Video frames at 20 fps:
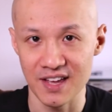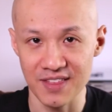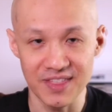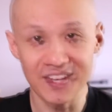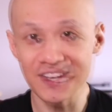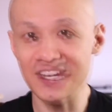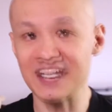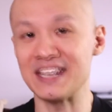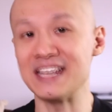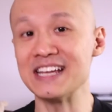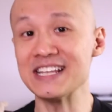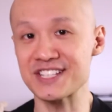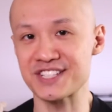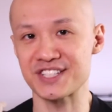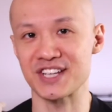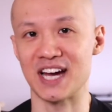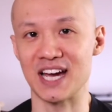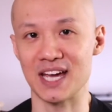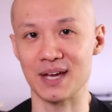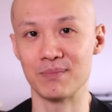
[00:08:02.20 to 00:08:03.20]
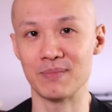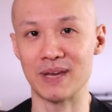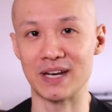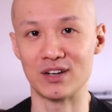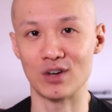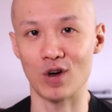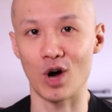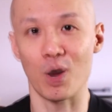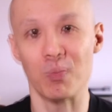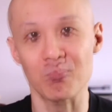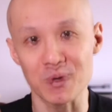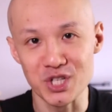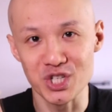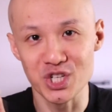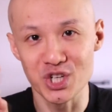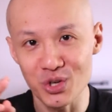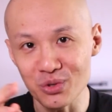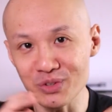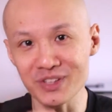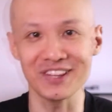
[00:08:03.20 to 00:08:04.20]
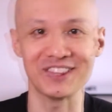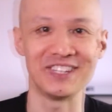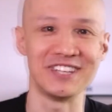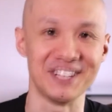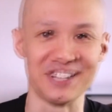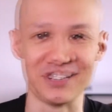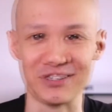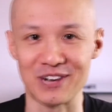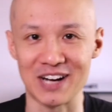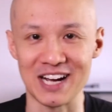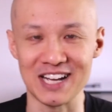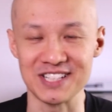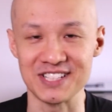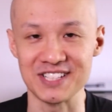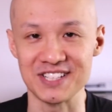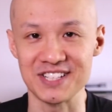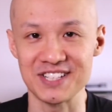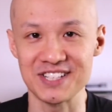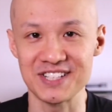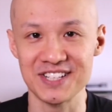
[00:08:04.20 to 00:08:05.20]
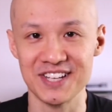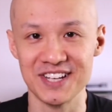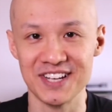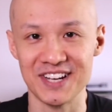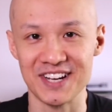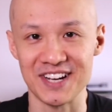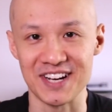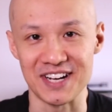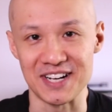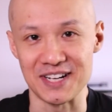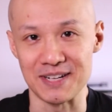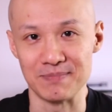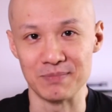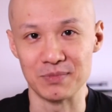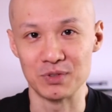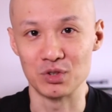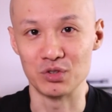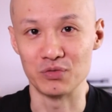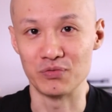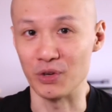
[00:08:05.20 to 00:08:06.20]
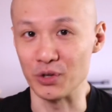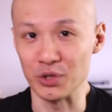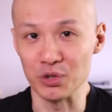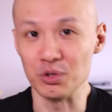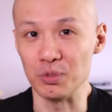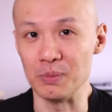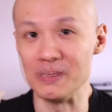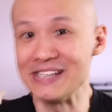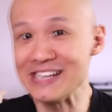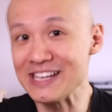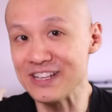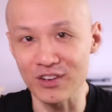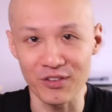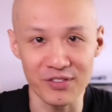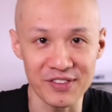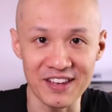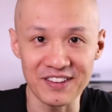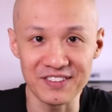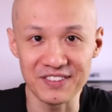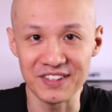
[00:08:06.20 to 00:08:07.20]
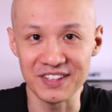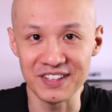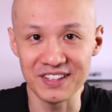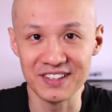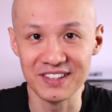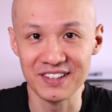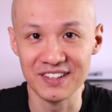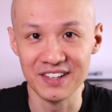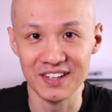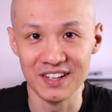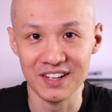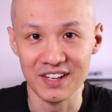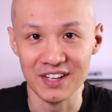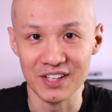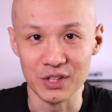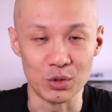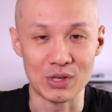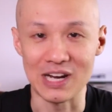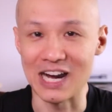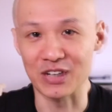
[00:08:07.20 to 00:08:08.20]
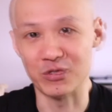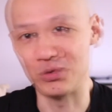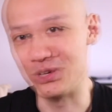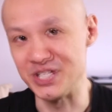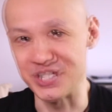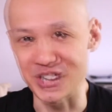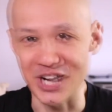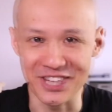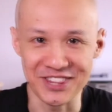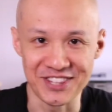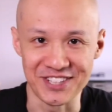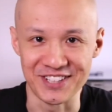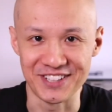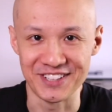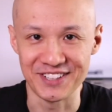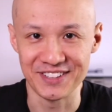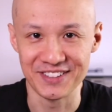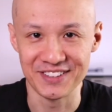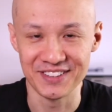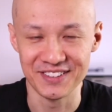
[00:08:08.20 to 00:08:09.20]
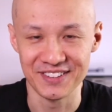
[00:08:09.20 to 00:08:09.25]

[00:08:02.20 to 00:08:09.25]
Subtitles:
and then the next time an opportunity arises for you to be inauthentic, you can't reject it?